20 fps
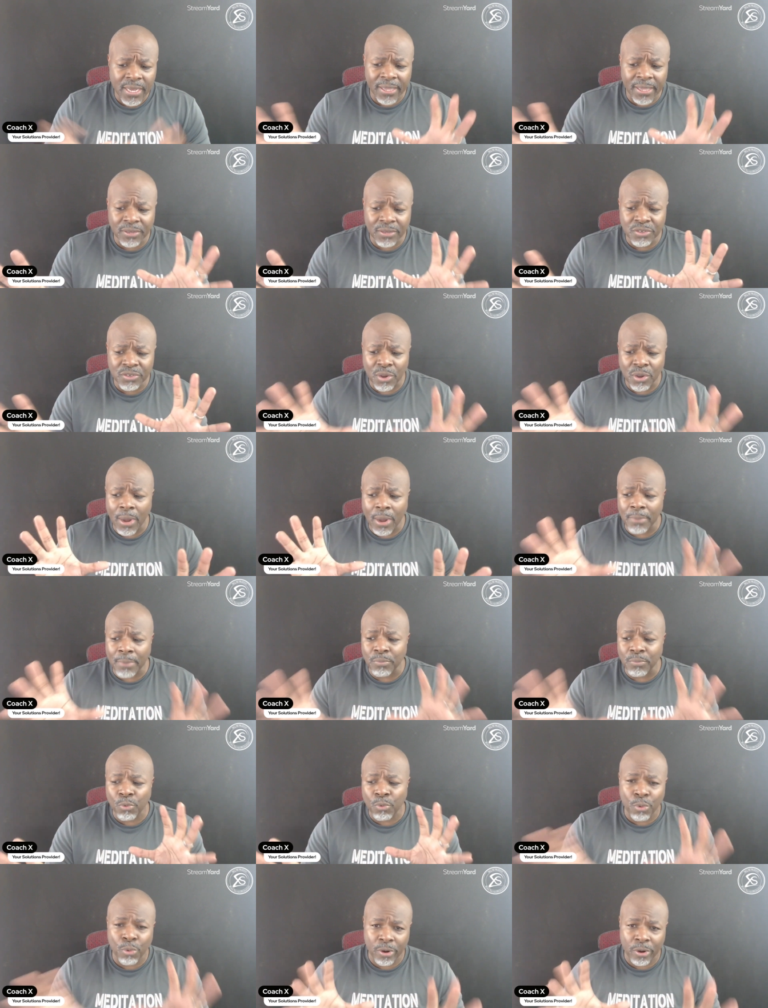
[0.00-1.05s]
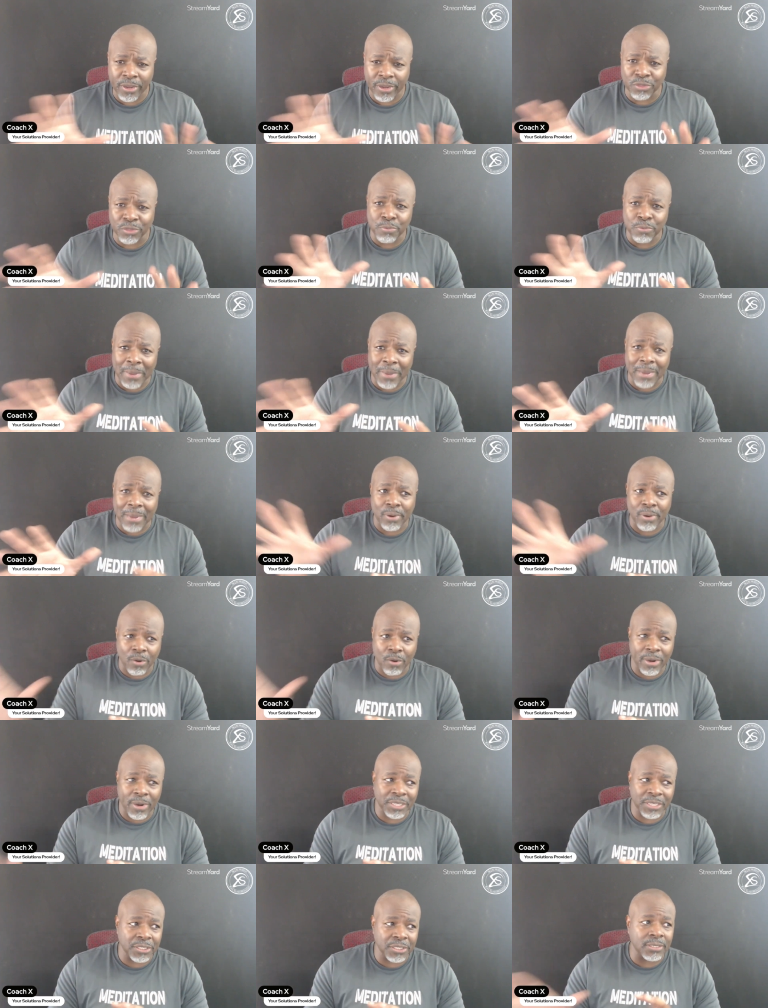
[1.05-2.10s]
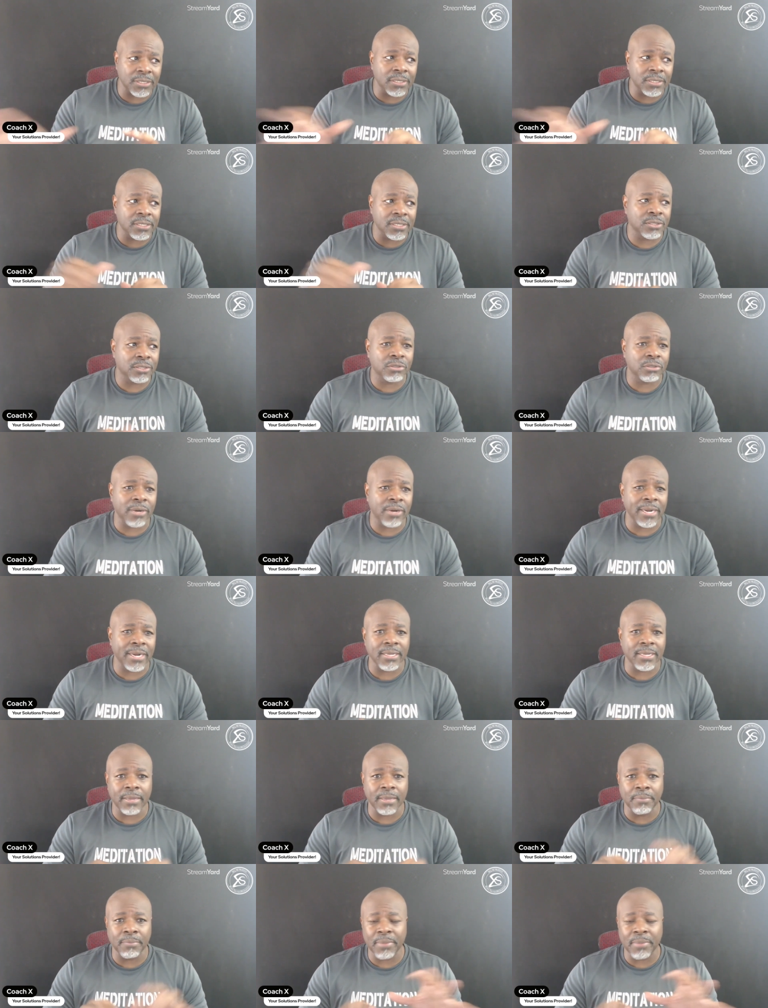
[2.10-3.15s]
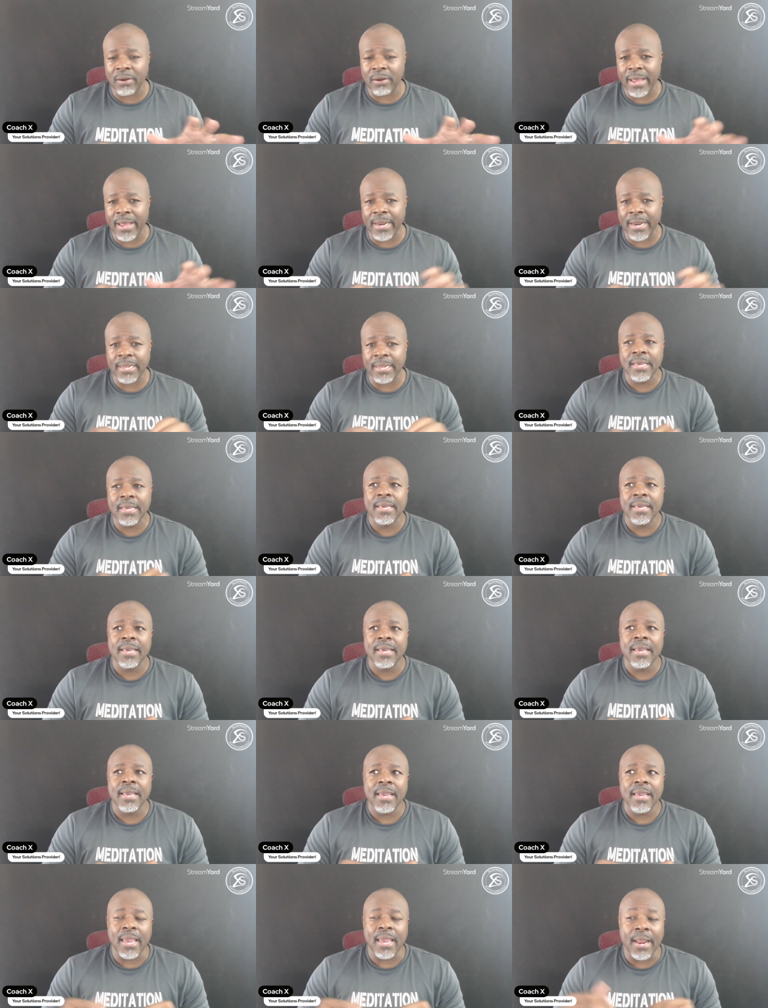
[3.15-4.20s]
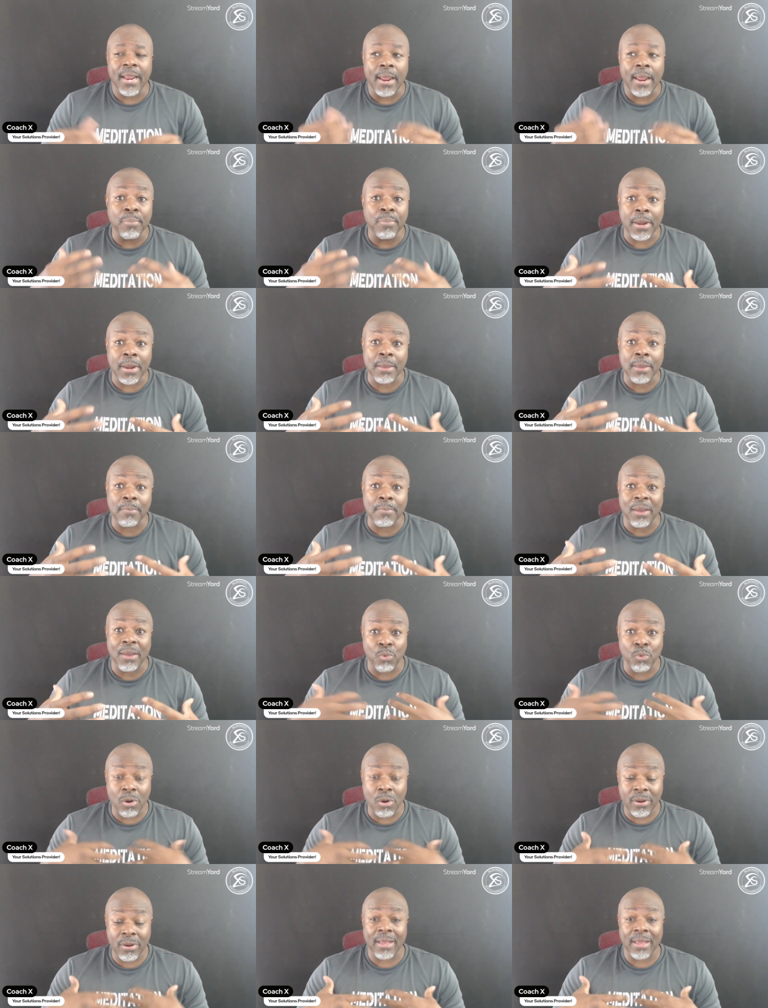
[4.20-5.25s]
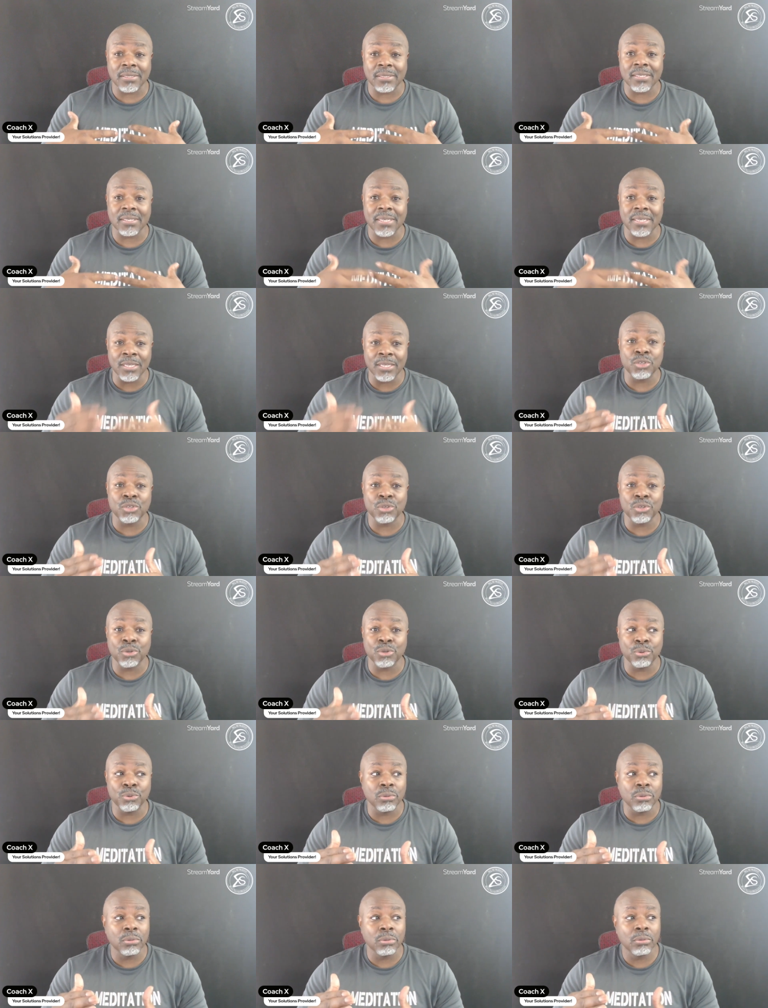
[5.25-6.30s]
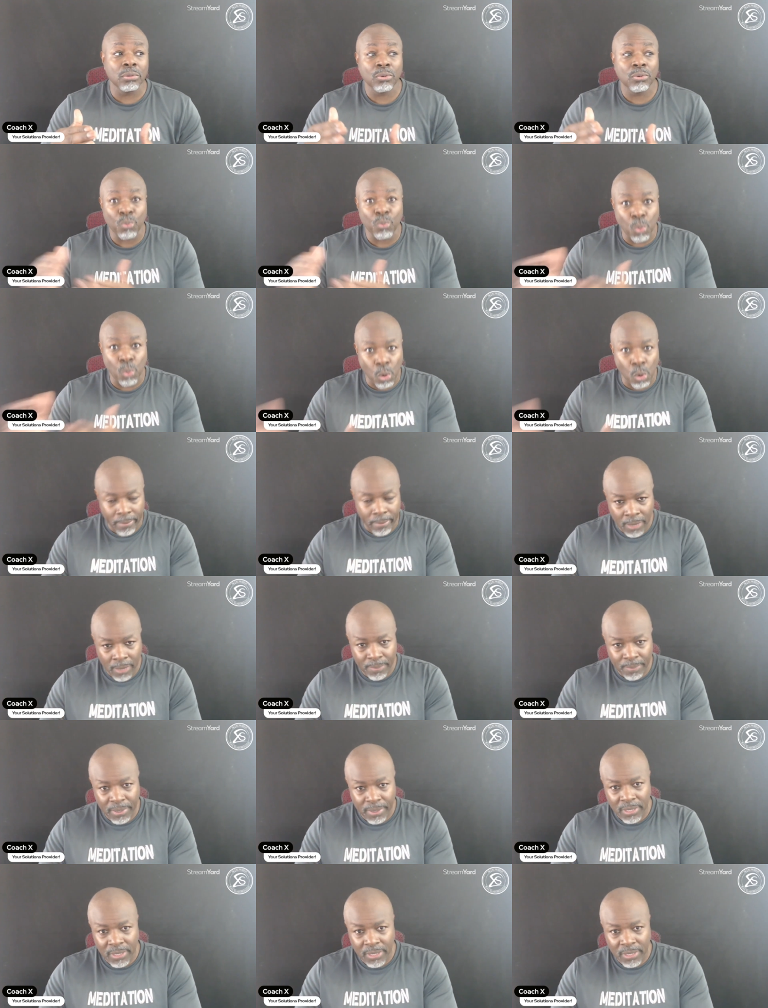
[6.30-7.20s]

And so I'm working through my progressions, trying to get better at it. And I break my workouts into warm up.